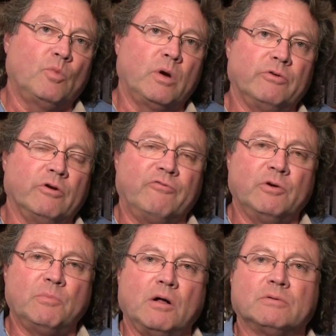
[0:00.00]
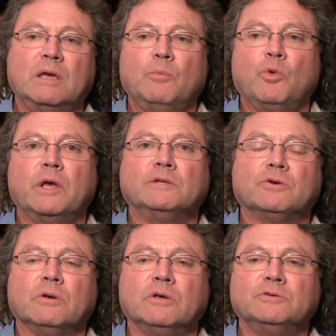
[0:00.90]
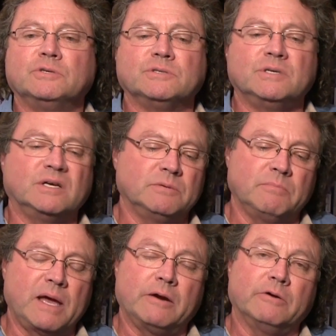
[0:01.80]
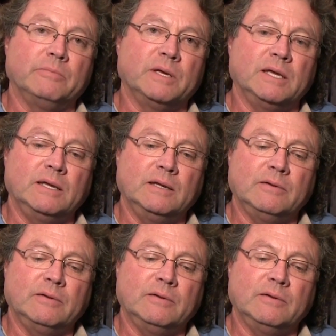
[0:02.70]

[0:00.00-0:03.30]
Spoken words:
Whether a football team wins or loses doesn't matter to me.